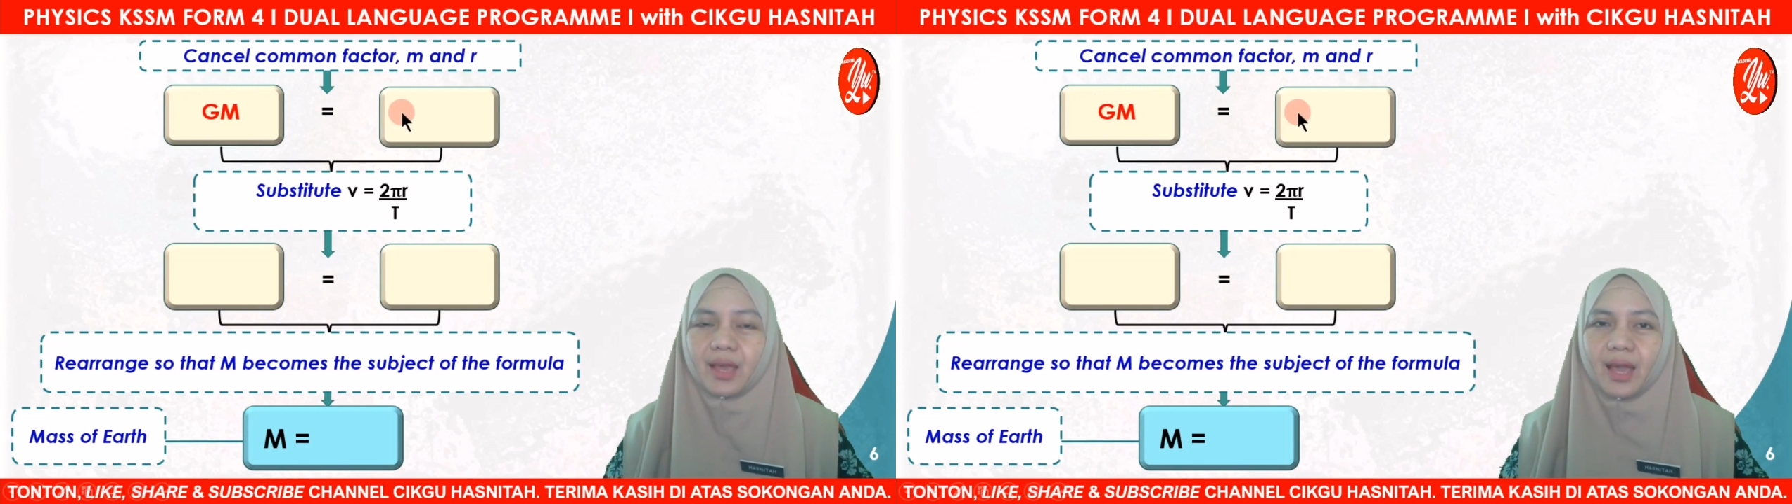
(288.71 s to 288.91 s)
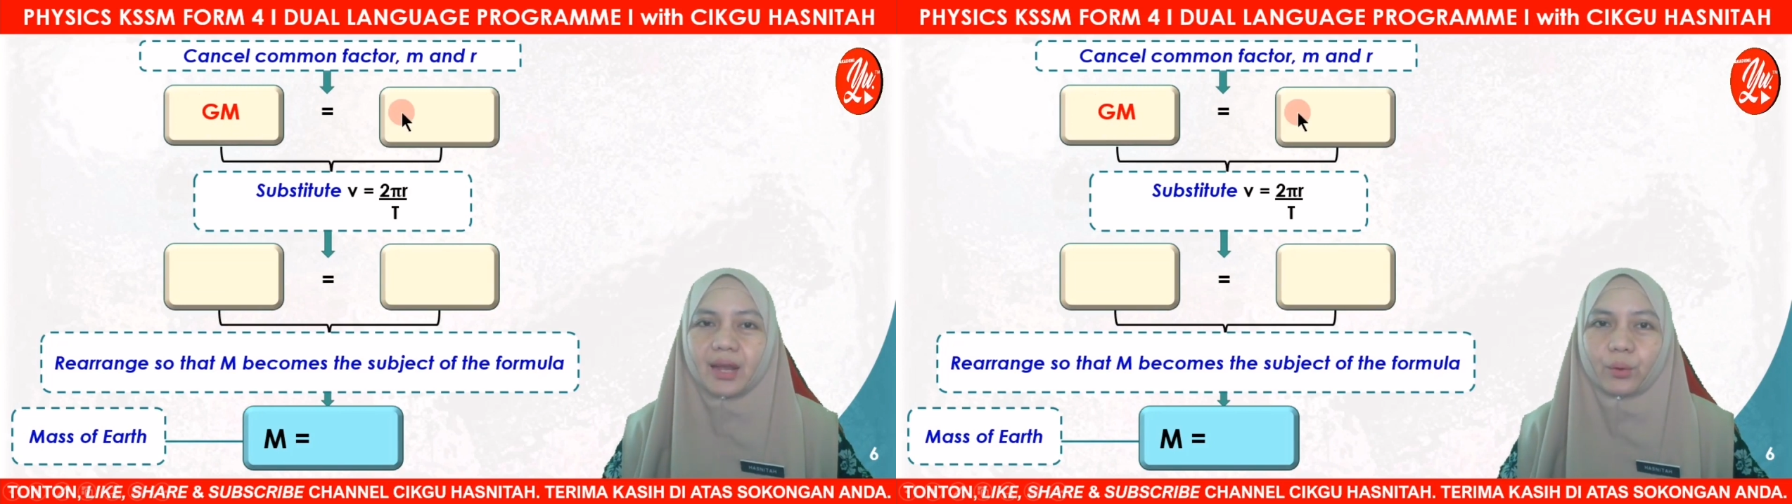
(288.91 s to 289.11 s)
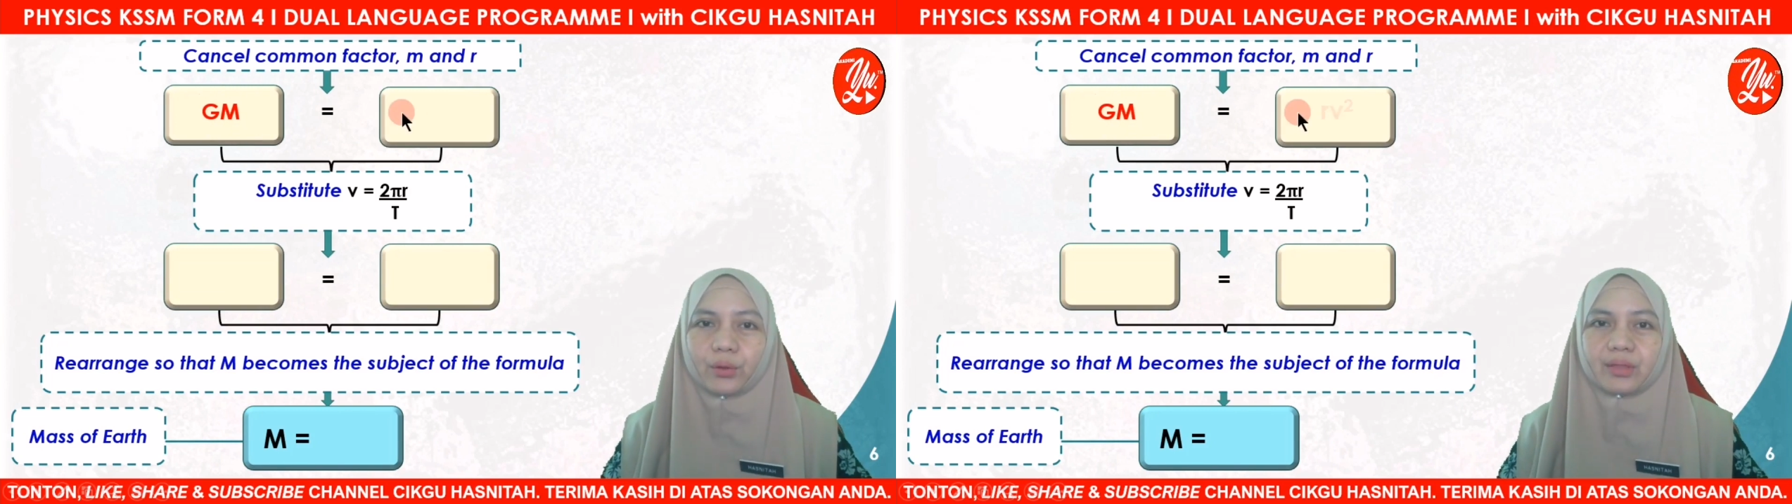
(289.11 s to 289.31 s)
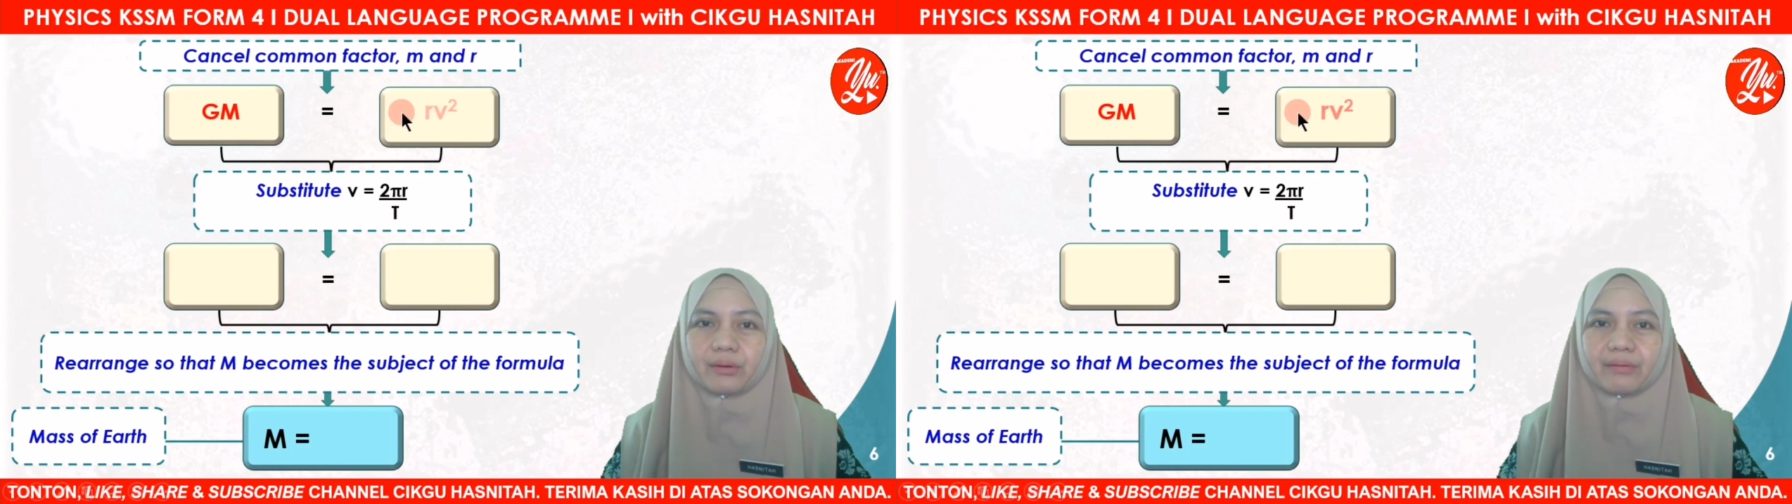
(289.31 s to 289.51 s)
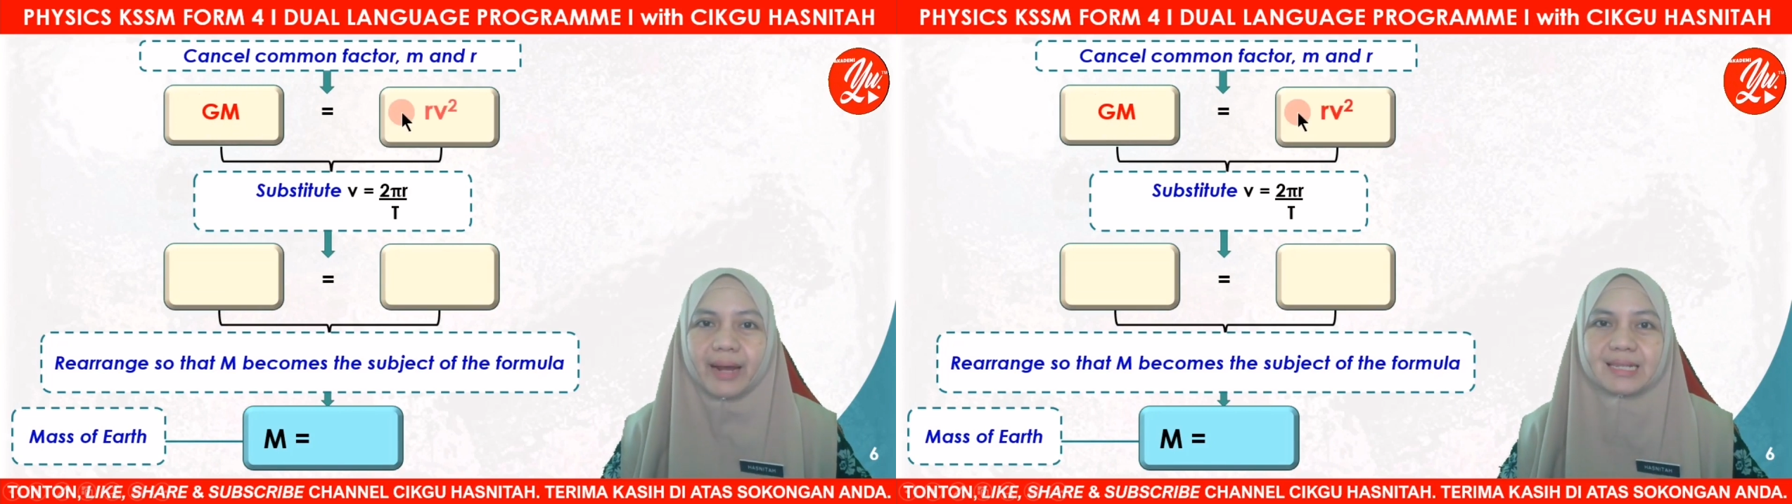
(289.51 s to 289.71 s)
and on the
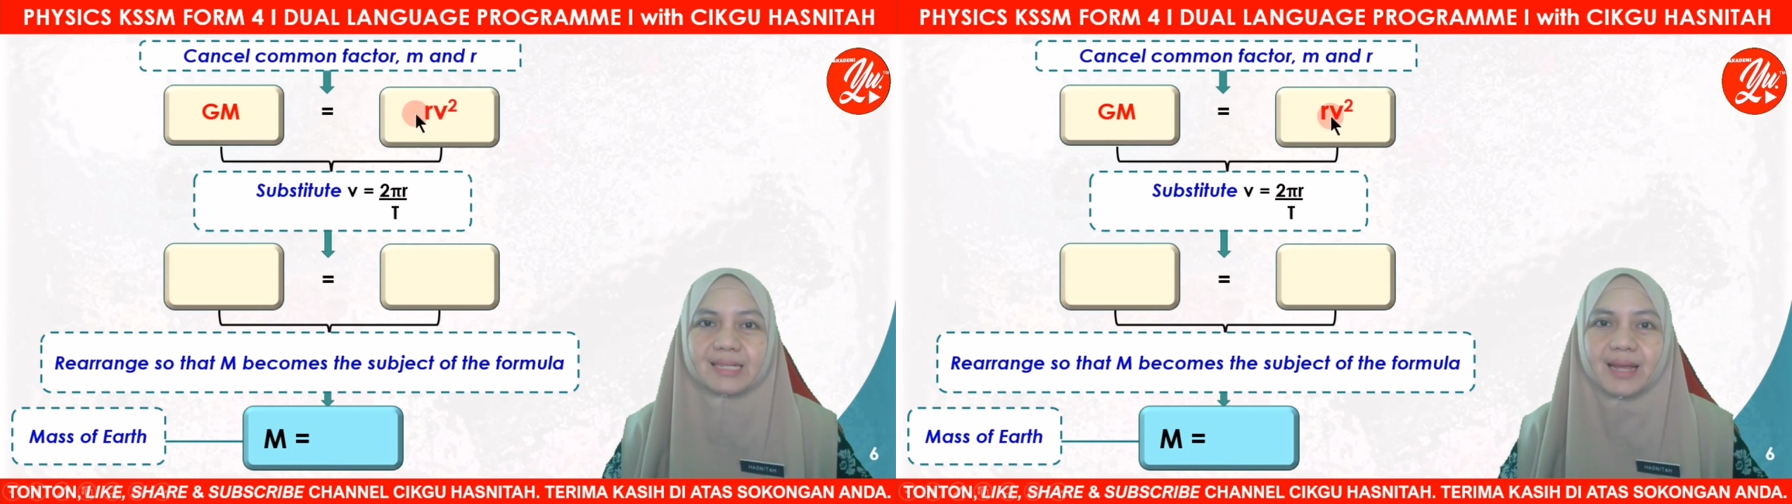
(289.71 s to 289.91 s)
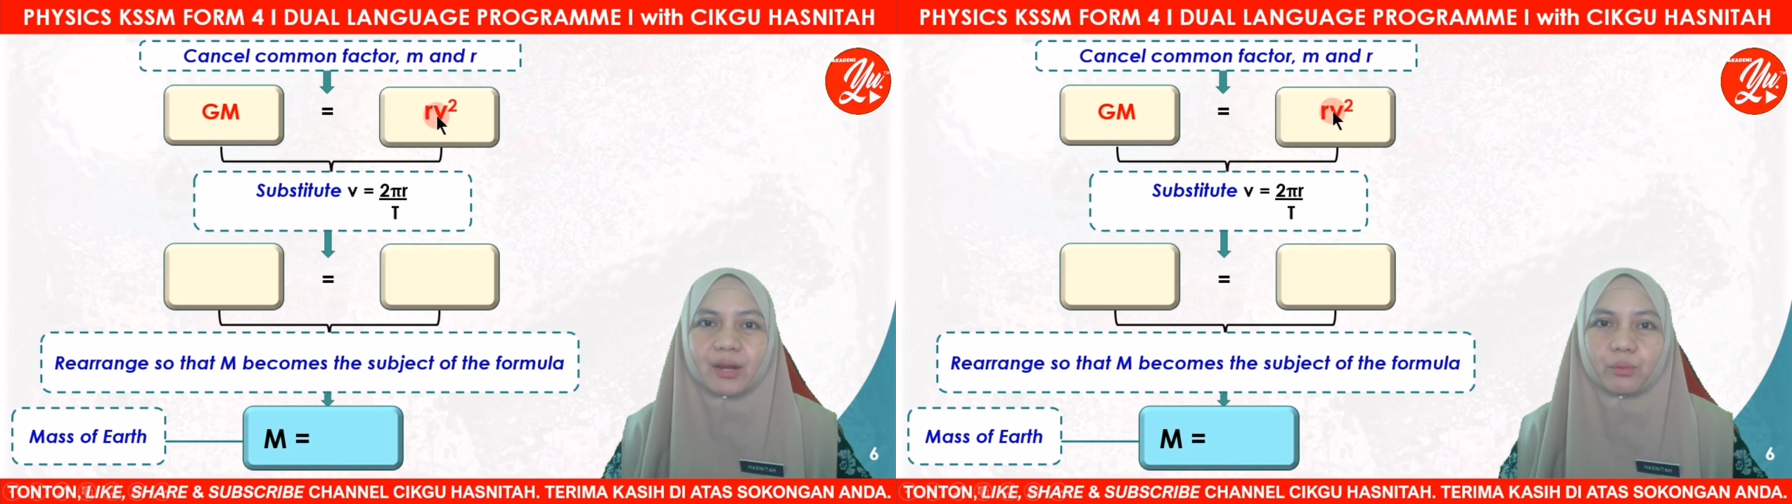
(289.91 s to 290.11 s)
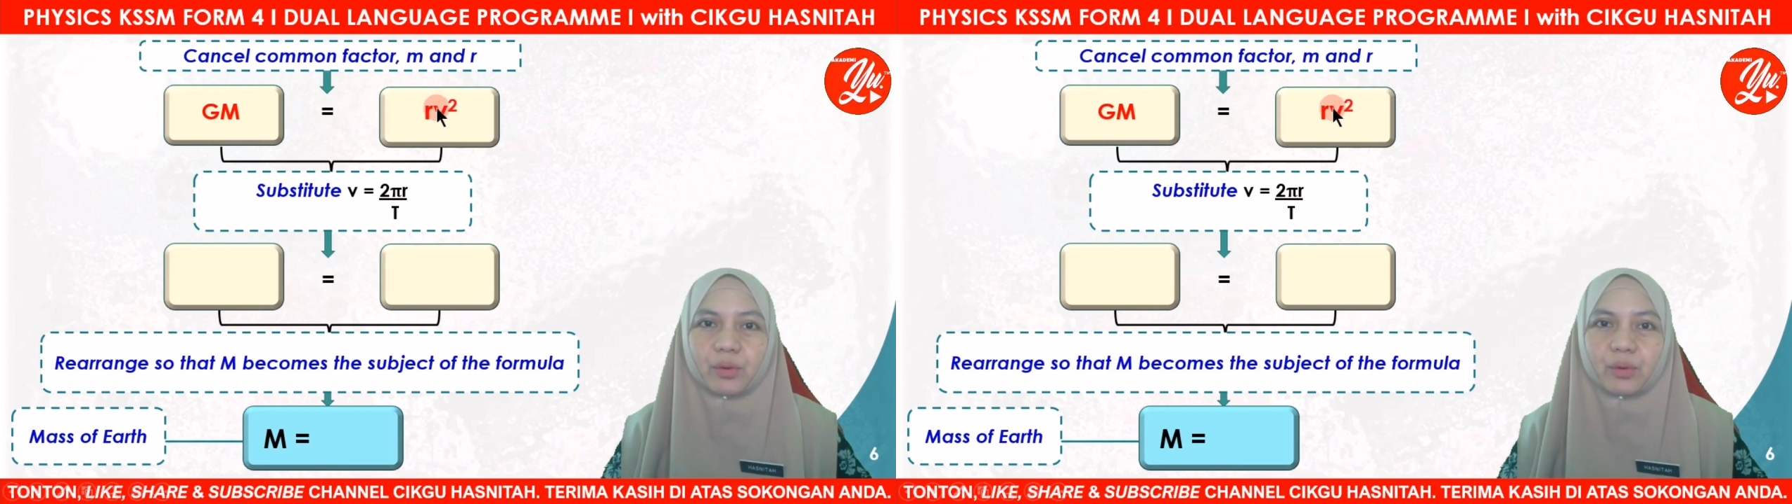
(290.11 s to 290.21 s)
right side,